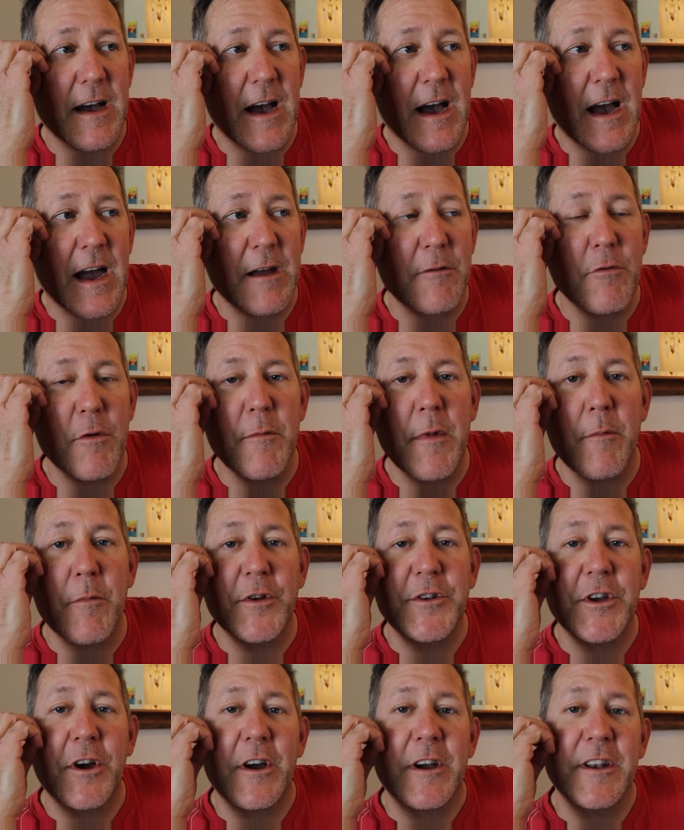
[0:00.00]
I remember
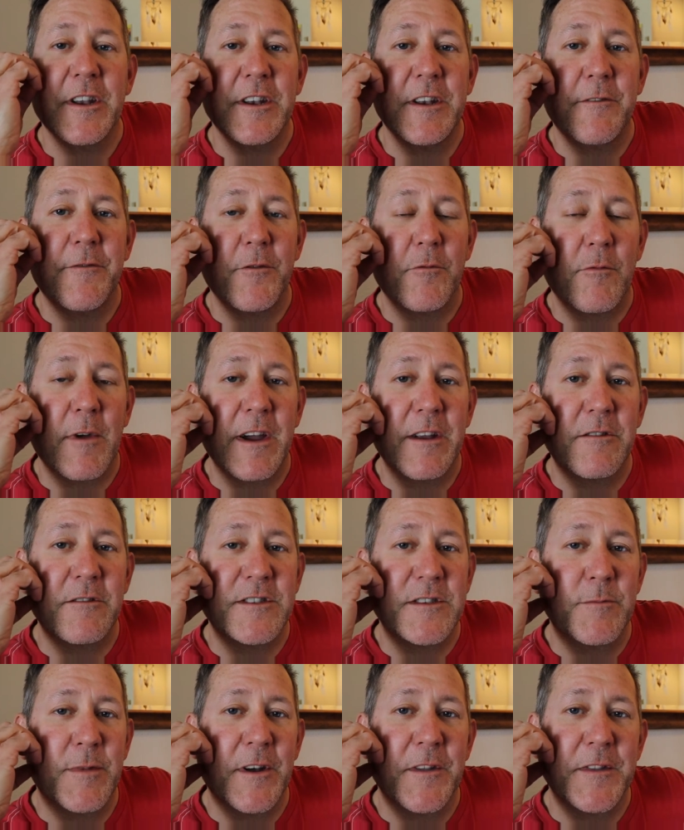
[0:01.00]
talking to different
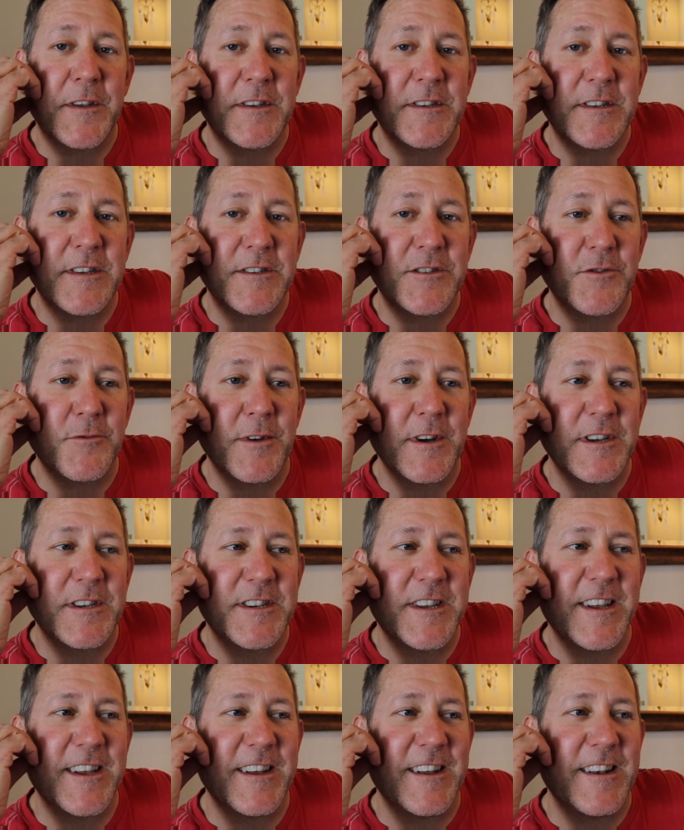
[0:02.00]
writers about this
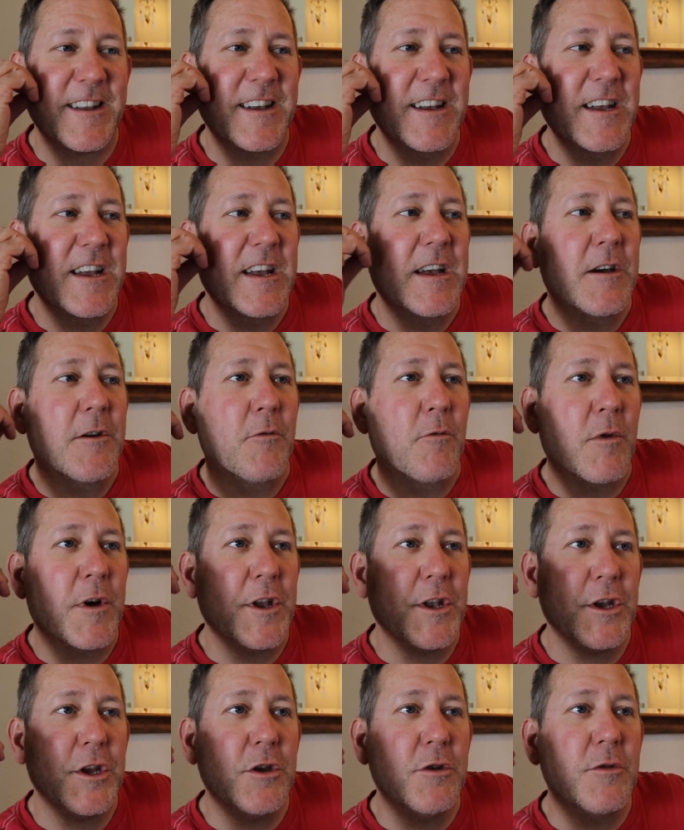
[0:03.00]
situation.
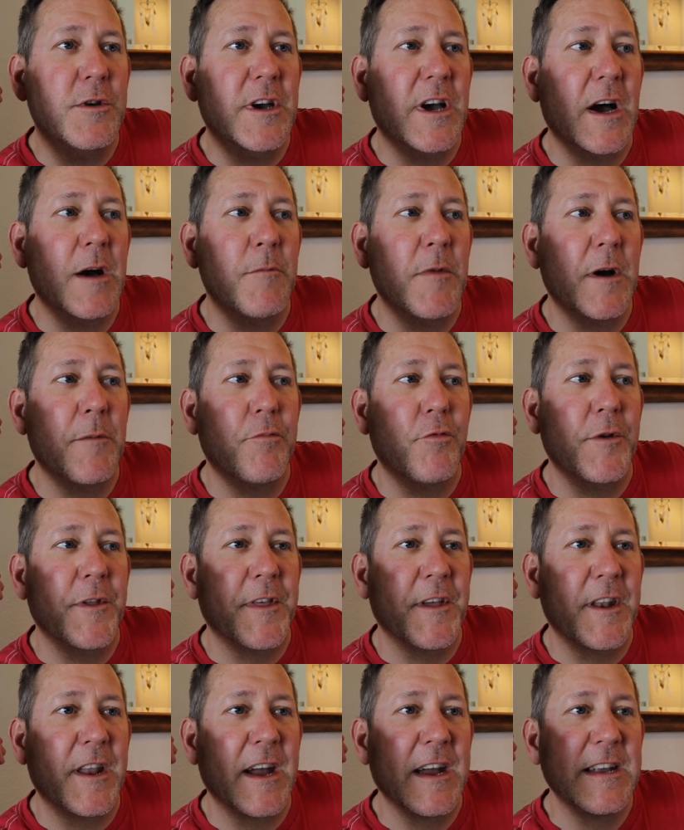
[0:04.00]
When you come up with
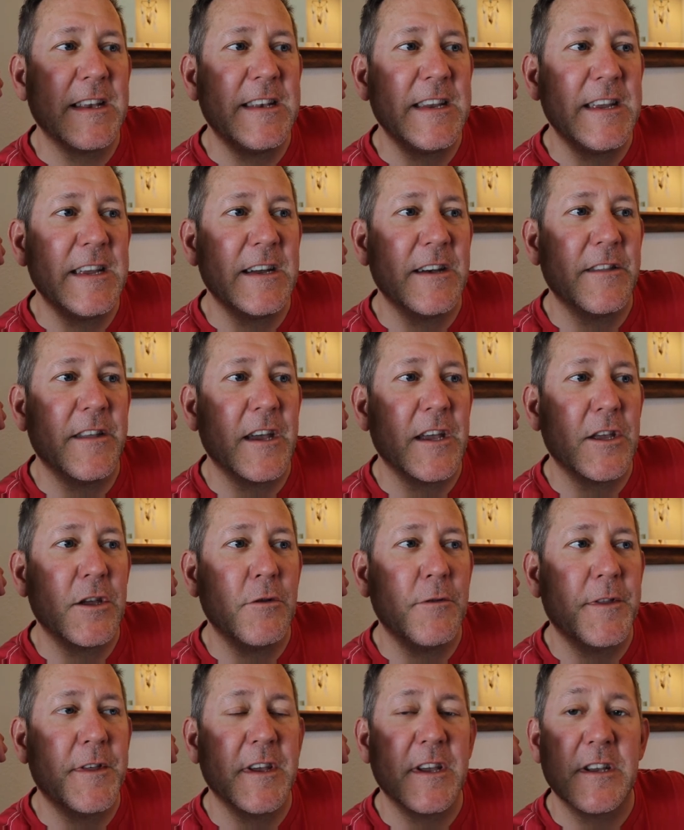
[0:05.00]
an idea that you
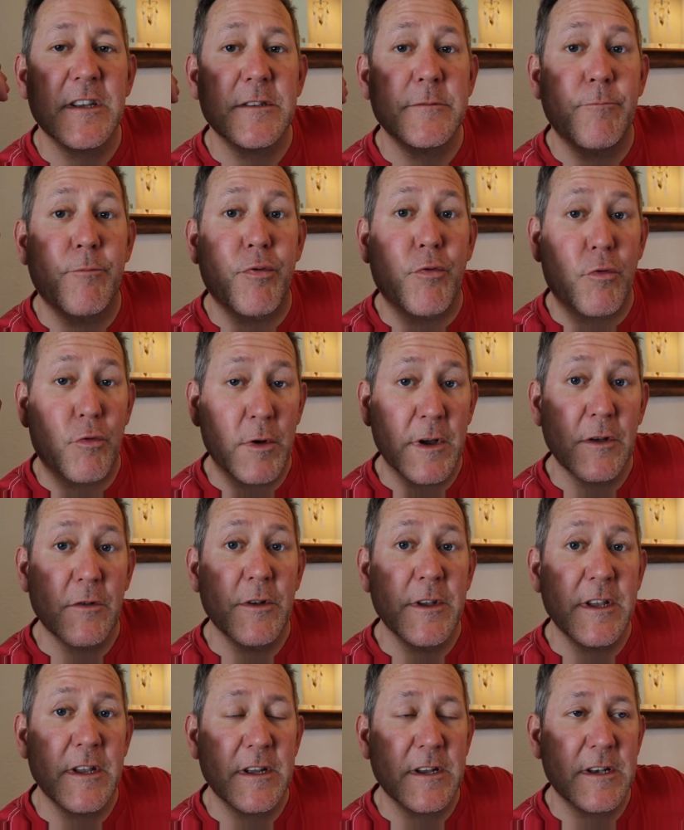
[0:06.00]
think is
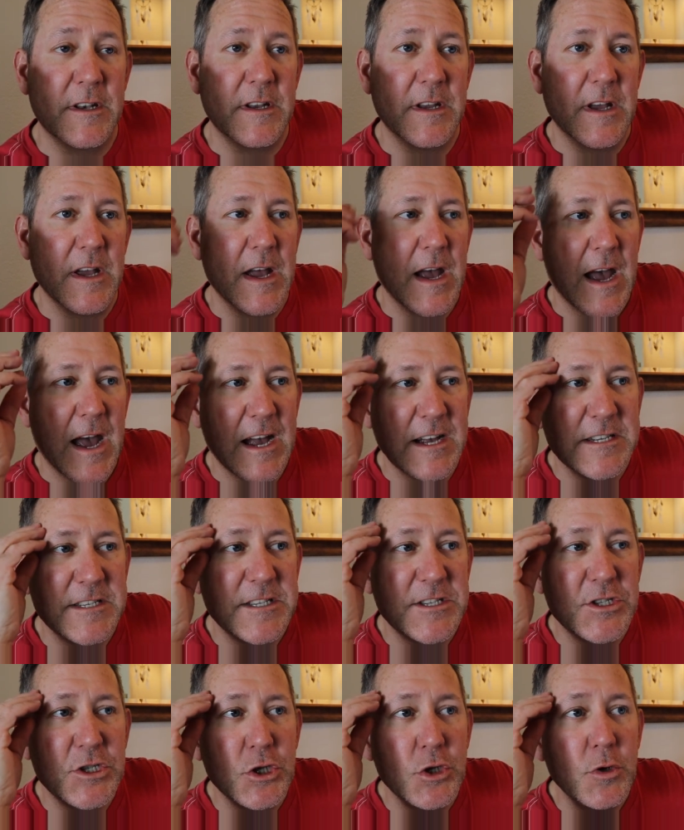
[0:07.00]
brilliant, as
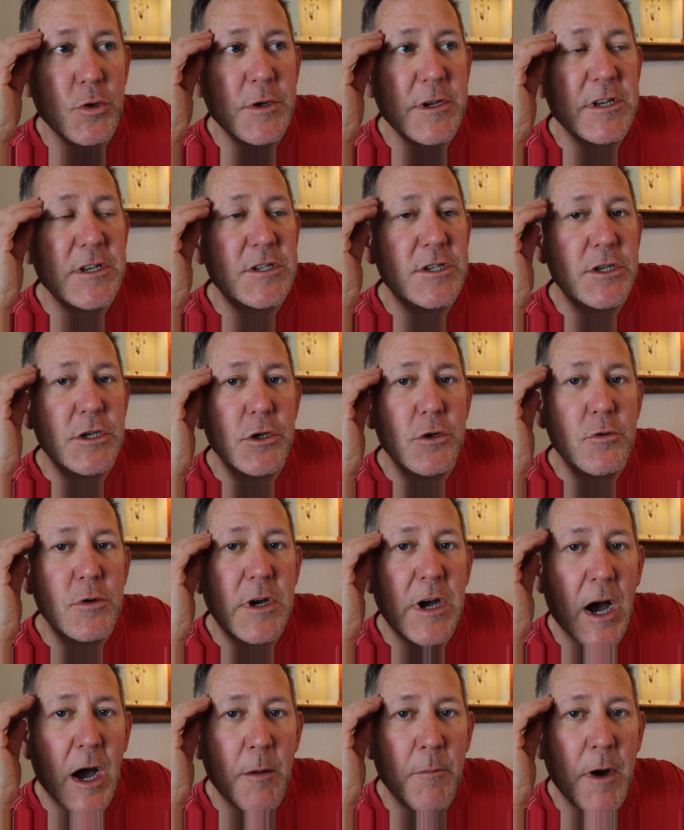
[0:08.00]
soon as you
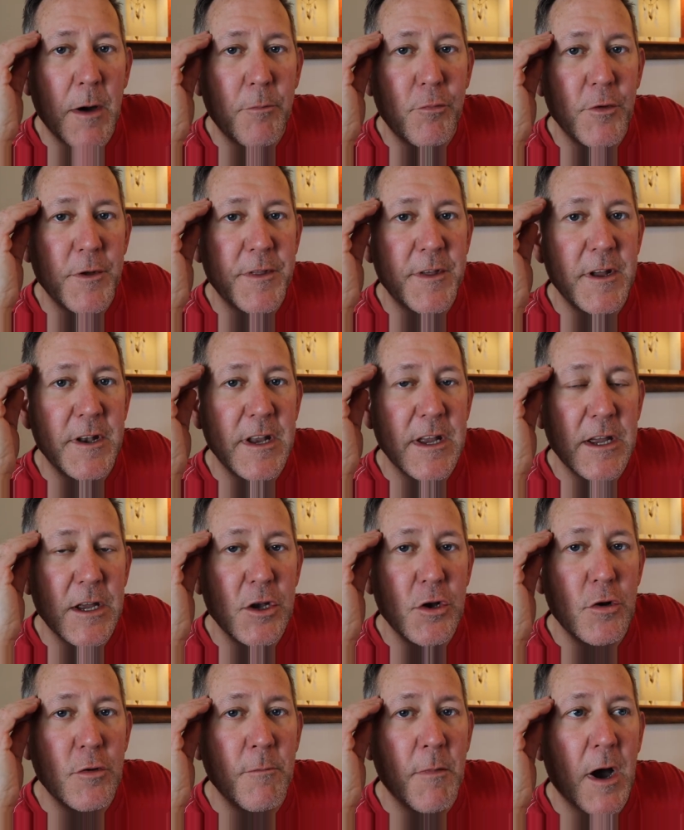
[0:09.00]
come up with it in
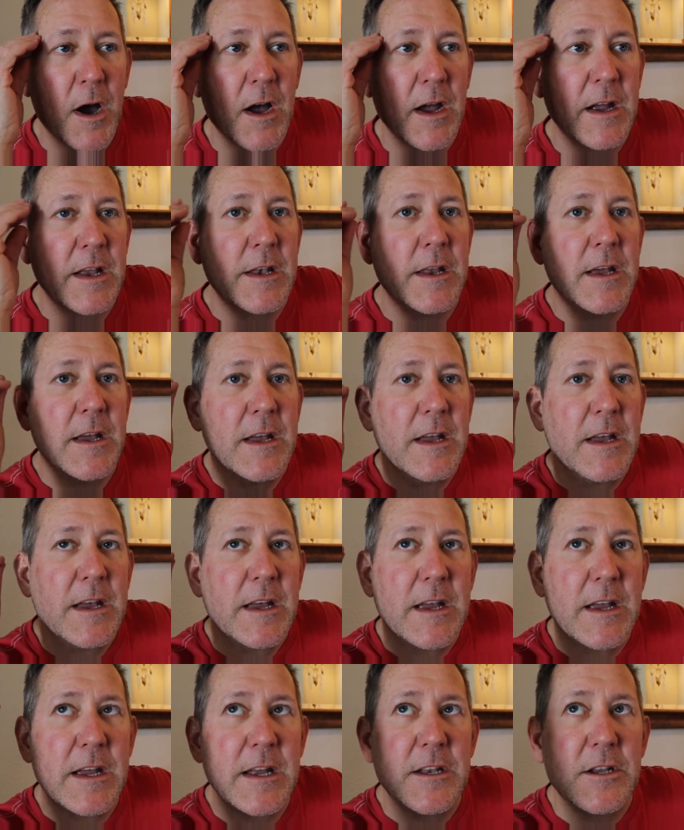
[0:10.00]
your mind,
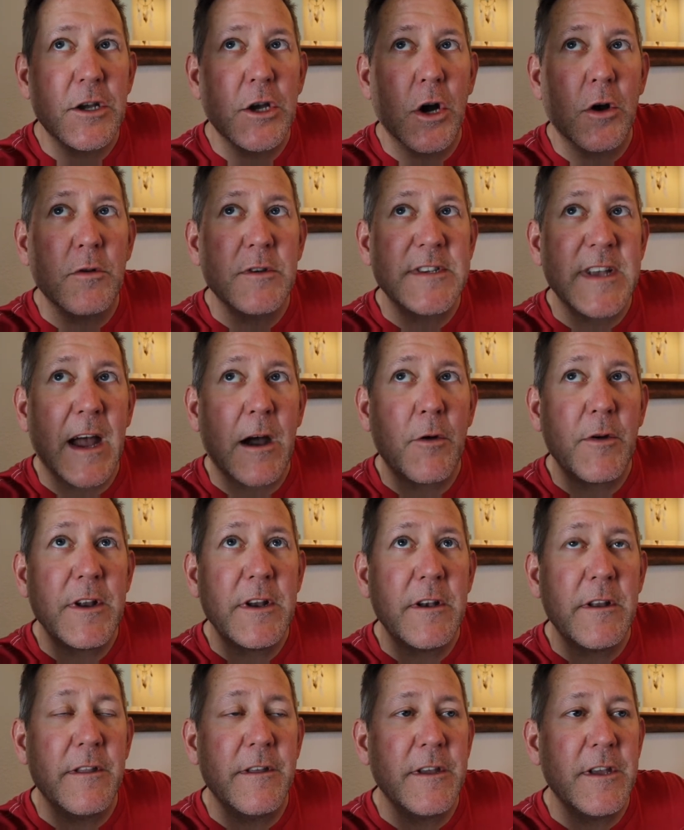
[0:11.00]
it goes out
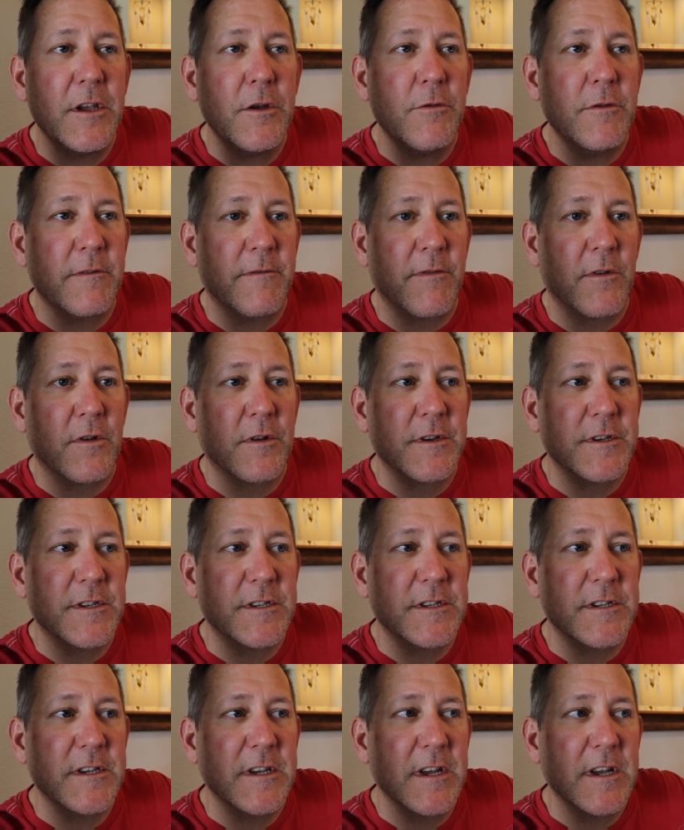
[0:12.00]
into the
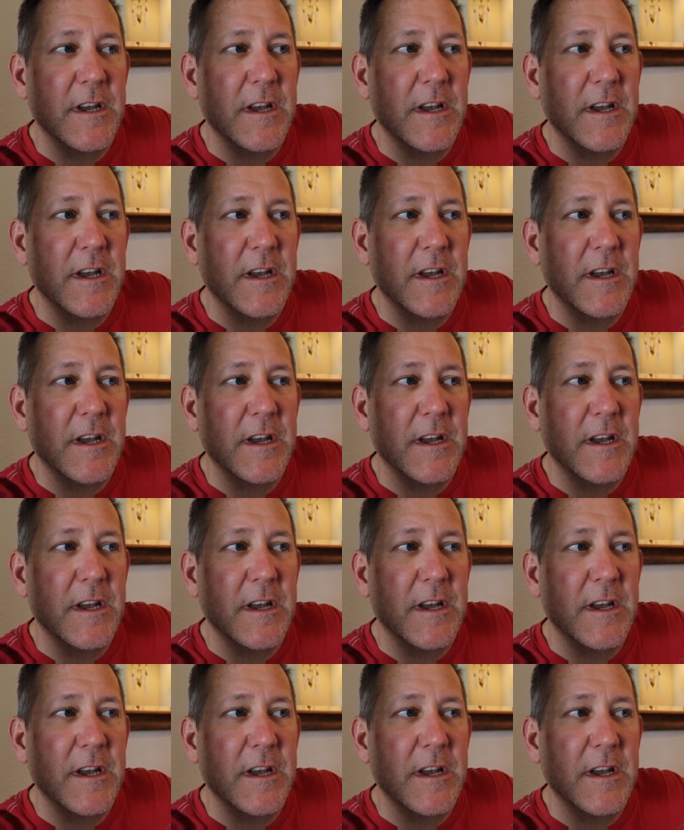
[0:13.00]
universe